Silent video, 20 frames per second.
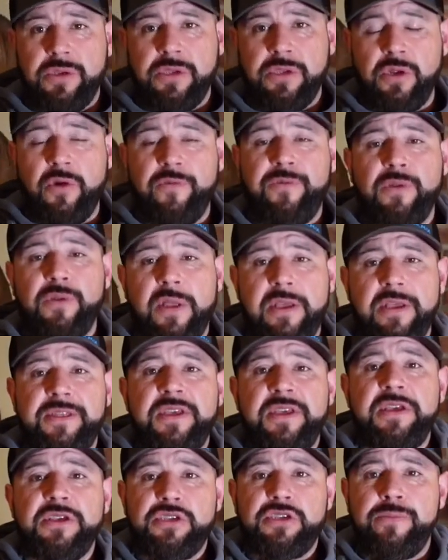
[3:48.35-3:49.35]
You know, if you like
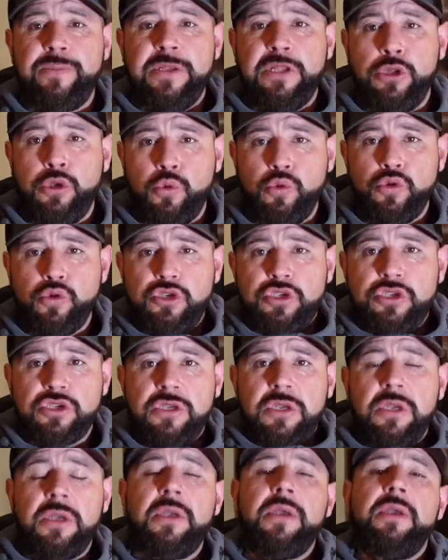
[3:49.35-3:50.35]
things to be loose,
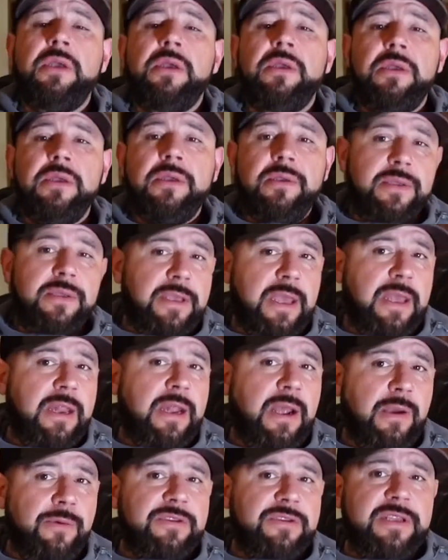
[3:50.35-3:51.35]

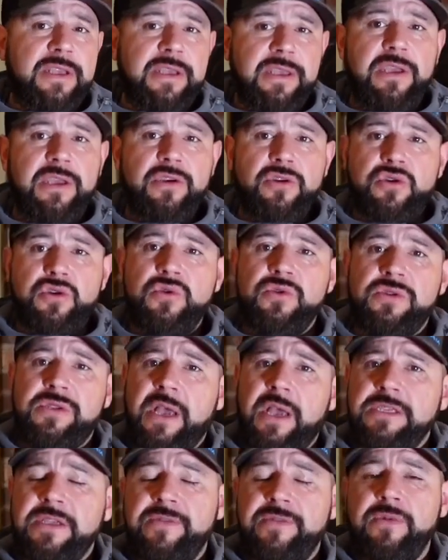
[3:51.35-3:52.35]
I would say get your true
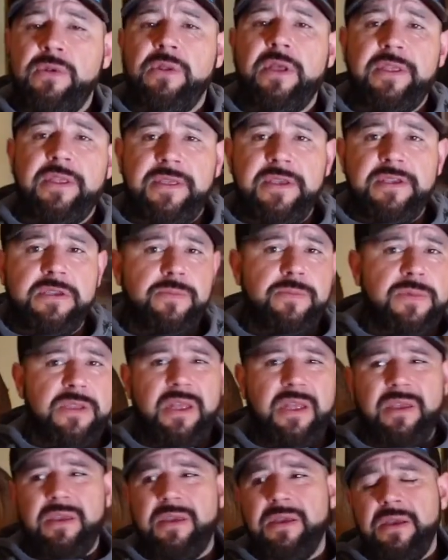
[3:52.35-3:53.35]
size. If you like things to be
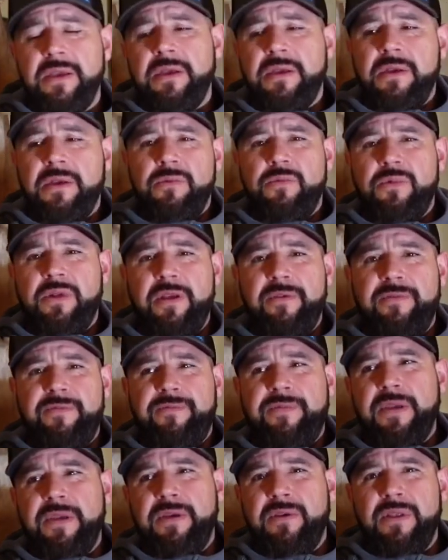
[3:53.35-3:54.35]
like what I
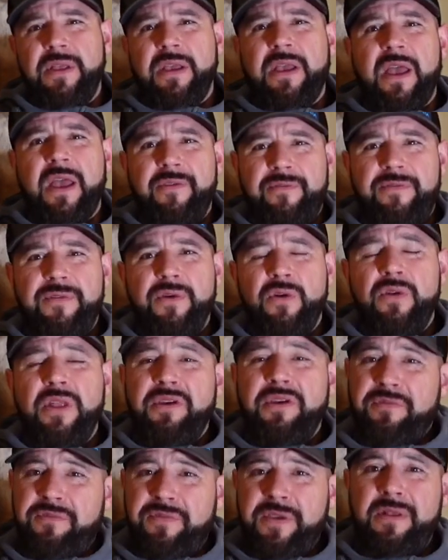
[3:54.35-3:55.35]
figure, like I feel
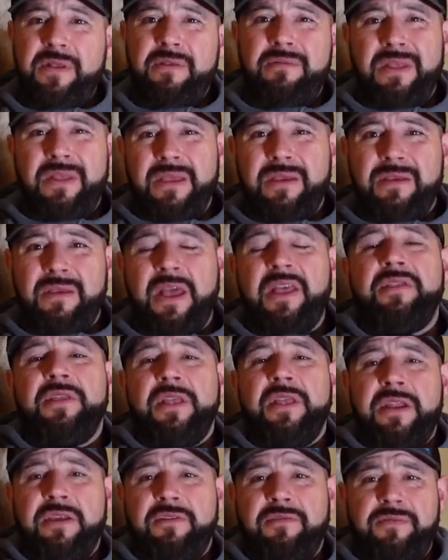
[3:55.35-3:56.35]
like fit, like
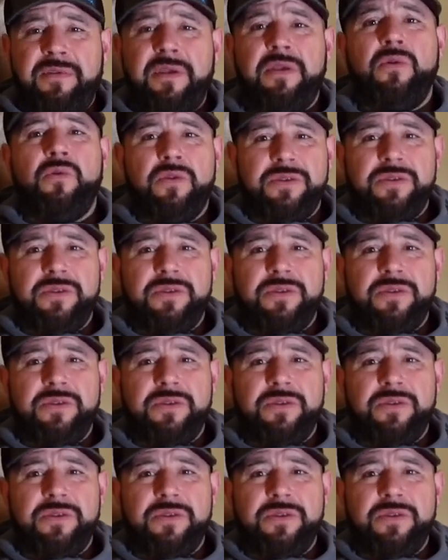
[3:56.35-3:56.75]
athletic fit or